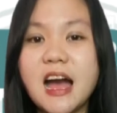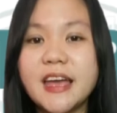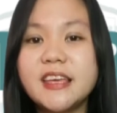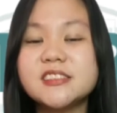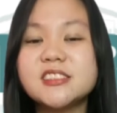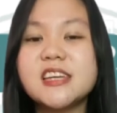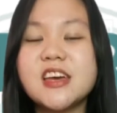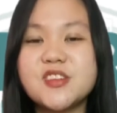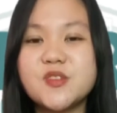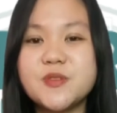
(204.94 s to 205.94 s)
I,
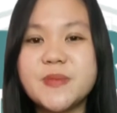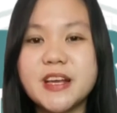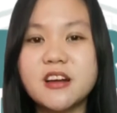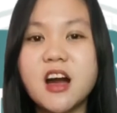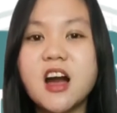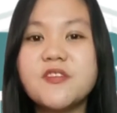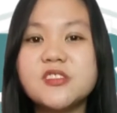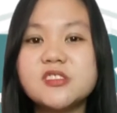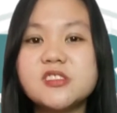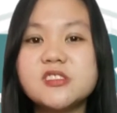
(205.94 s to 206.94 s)
together with my
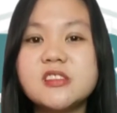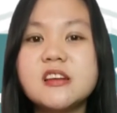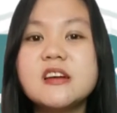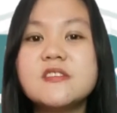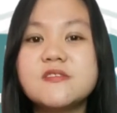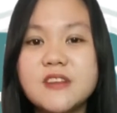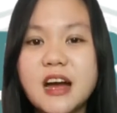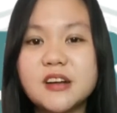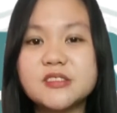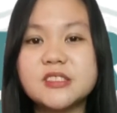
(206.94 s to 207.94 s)
co-officers,
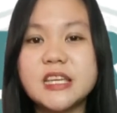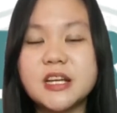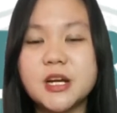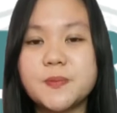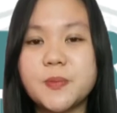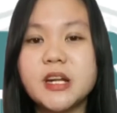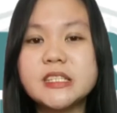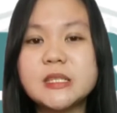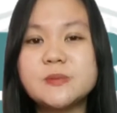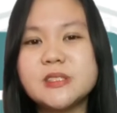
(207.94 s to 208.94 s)
vow to take our
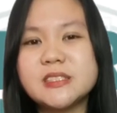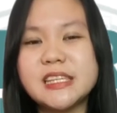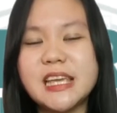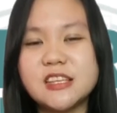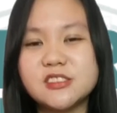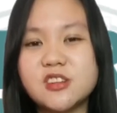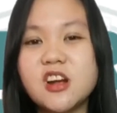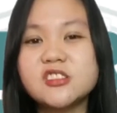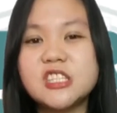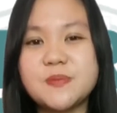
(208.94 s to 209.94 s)
part in building a
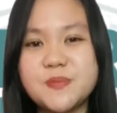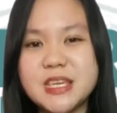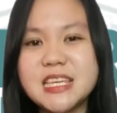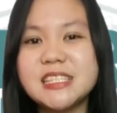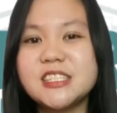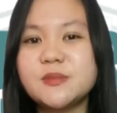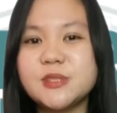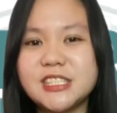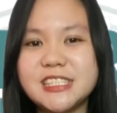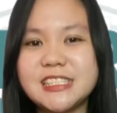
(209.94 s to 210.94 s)
strong JPIAN
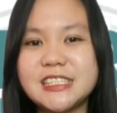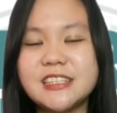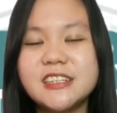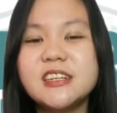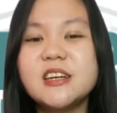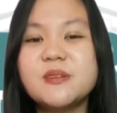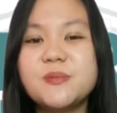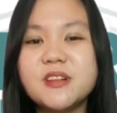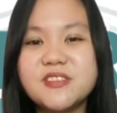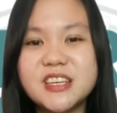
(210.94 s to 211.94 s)
community,
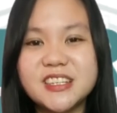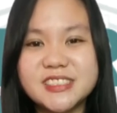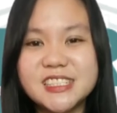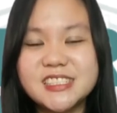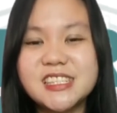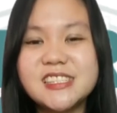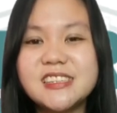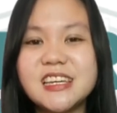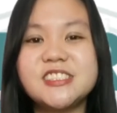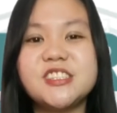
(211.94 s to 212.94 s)
building
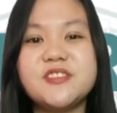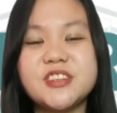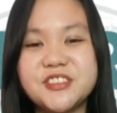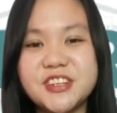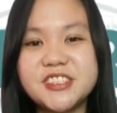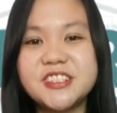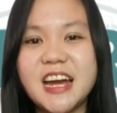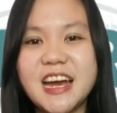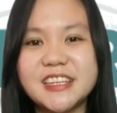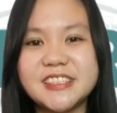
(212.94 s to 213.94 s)
connections, achieving greater